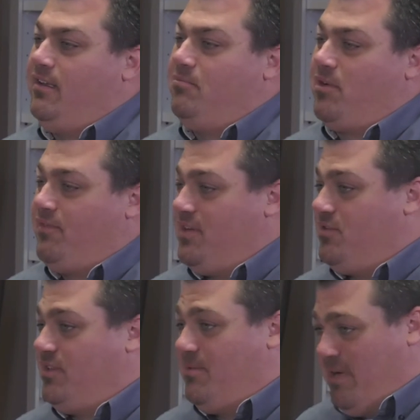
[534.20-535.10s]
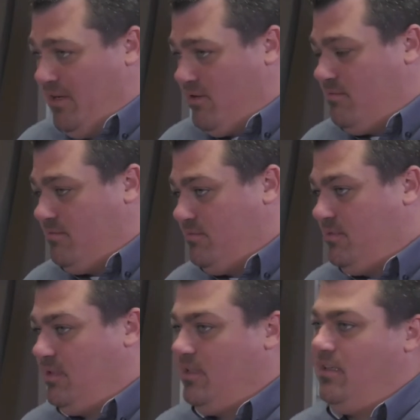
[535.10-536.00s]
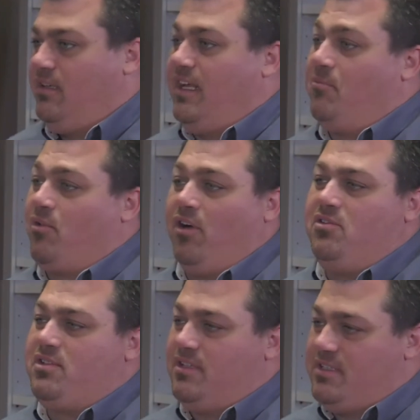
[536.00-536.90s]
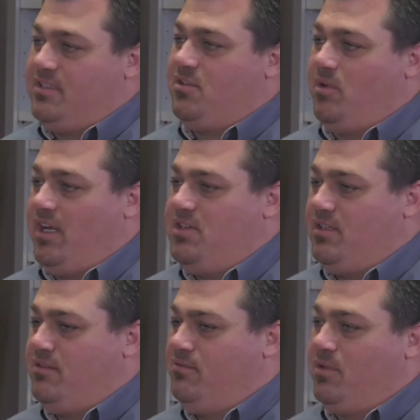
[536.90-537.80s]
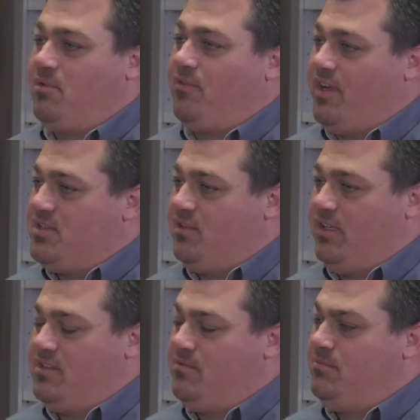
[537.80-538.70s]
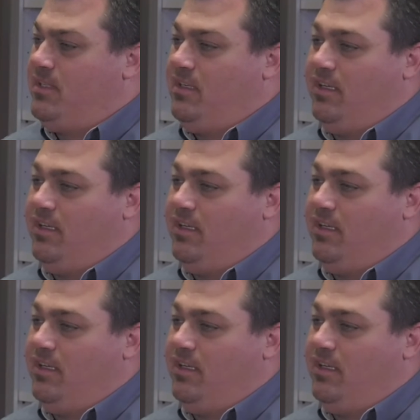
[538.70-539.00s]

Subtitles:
a professional demeanor. They approach the situation with professionalism,